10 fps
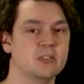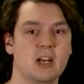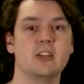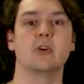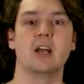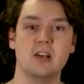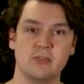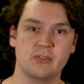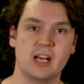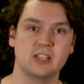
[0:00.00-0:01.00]
right, your F
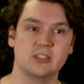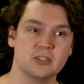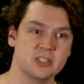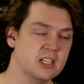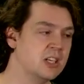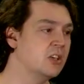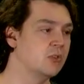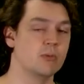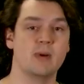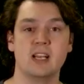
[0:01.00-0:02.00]
values
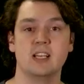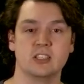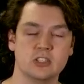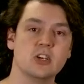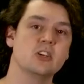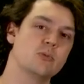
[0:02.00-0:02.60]
remaining in search,